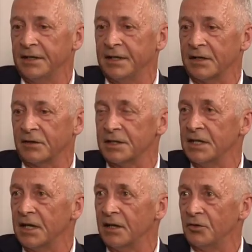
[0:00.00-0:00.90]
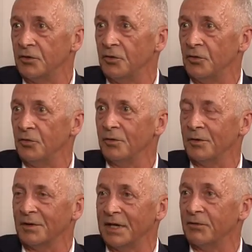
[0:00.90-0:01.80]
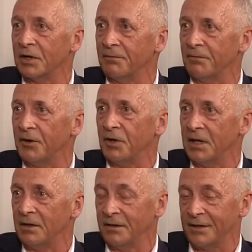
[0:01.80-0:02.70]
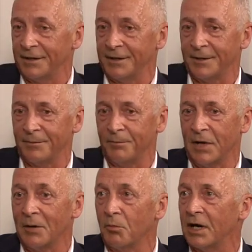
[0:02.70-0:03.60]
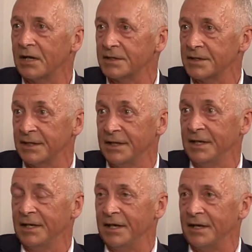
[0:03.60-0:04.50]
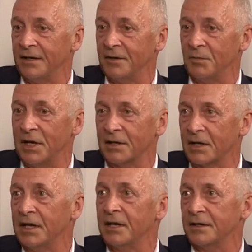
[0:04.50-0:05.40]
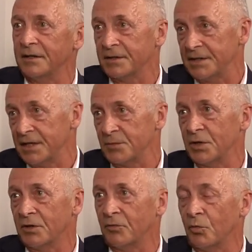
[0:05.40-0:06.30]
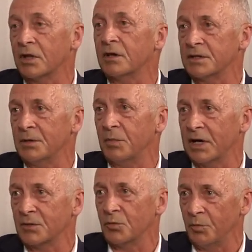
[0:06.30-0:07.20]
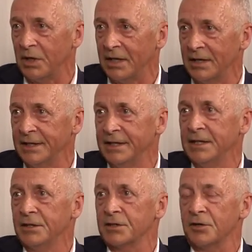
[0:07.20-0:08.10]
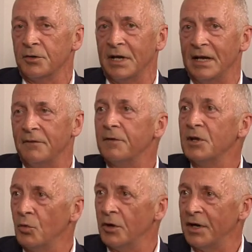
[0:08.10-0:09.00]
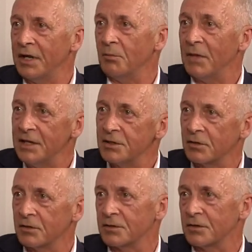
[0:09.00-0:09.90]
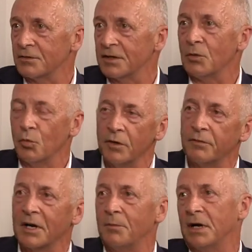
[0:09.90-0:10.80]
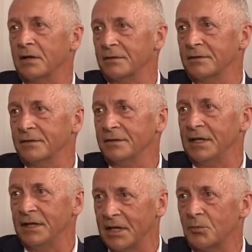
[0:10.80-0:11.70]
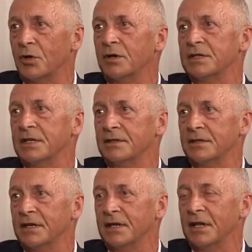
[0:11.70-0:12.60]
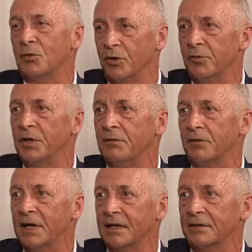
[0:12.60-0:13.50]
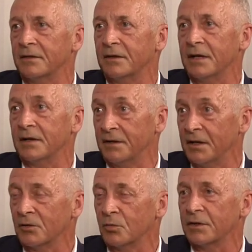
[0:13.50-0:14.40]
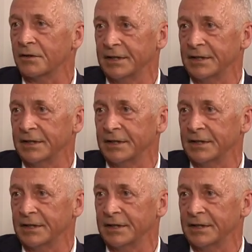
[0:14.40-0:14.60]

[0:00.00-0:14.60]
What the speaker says: that are seeking to give a very unbiased and clear assessment of what those impacts would be. So if there were any major concerns, they would have come out in that process, and they would have been flagged and dealt with.